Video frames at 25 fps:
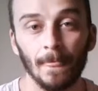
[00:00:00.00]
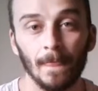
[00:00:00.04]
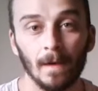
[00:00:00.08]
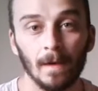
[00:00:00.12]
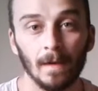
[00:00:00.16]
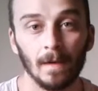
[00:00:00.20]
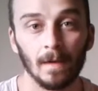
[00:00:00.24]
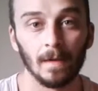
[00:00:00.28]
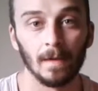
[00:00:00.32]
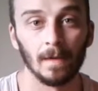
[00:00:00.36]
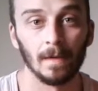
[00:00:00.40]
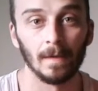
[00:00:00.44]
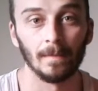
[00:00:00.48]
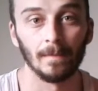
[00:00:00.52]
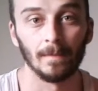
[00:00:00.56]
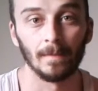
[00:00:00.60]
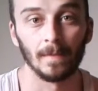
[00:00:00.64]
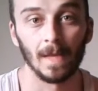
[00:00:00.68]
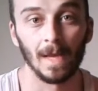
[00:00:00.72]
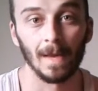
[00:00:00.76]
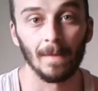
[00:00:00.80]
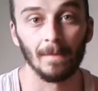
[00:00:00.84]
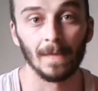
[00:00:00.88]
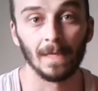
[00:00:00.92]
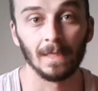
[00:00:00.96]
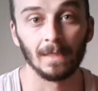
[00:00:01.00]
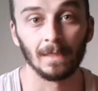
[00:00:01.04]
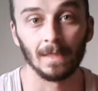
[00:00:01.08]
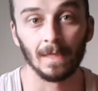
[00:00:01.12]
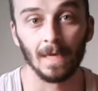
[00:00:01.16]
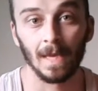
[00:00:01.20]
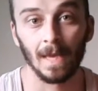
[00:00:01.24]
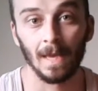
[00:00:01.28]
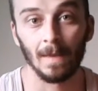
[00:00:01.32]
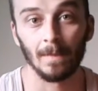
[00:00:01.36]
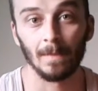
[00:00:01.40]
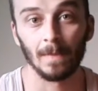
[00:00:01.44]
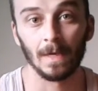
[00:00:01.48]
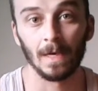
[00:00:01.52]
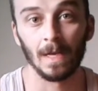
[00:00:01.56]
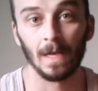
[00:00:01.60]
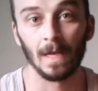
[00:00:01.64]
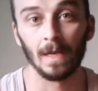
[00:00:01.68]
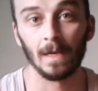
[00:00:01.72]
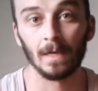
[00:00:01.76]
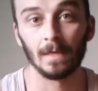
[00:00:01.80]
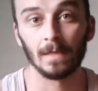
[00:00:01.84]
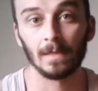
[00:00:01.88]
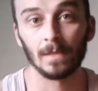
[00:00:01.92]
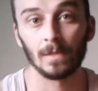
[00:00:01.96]
I mainly ate
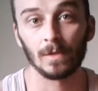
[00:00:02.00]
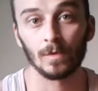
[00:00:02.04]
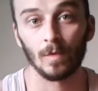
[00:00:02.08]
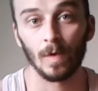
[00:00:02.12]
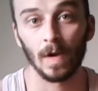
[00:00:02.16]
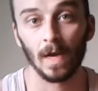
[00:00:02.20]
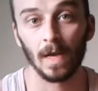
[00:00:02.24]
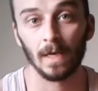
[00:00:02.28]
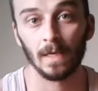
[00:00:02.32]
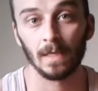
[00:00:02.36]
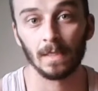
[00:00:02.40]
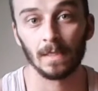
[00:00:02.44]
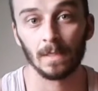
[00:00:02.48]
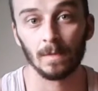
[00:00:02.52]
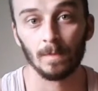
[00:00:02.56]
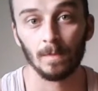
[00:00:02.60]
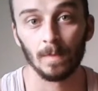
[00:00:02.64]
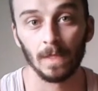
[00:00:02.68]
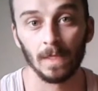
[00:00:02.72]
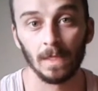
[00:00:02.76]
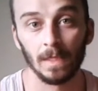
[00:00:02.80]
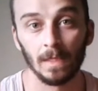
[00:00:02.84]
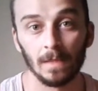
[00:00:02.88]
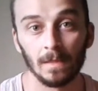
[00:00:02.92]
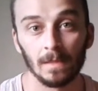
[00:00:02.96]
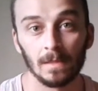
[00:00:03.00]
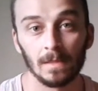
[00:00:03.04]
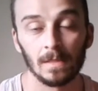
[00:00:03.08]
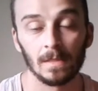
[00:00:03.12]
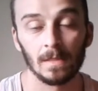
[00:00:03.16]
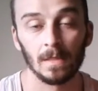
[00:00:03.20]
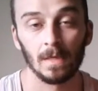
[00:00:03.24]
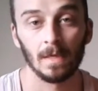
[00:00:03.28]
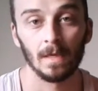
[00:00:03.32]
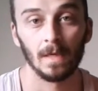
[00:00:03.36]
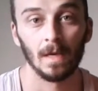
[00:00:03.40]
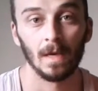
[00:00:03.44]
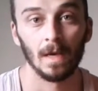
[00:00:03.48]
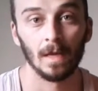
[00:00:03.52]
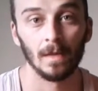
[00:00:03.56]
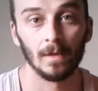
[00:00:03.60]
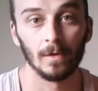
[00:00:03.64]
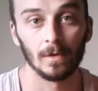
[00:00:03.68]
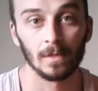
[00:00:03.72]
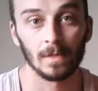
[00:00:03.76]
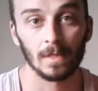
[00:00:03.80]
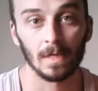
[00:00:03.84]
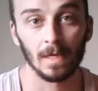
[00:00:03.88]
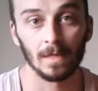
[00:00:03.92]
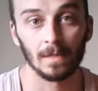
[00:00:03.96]
bananas, rice, beans, and
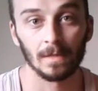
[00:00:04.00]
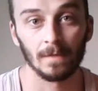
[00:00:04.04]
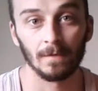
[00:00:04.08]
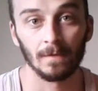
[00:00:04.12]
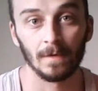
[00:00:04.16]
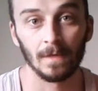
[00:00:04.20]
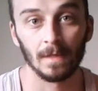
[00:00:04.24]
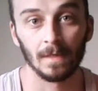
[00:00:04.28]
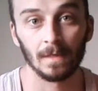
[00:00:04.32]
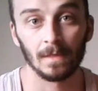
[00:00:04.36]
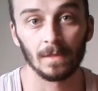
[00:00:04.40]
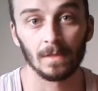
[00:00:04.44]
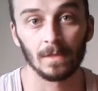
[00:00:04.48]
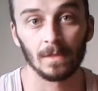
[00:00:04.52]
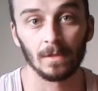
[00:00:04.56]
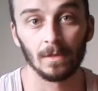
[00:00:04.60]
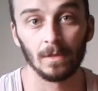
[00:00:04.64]
those kinds of things.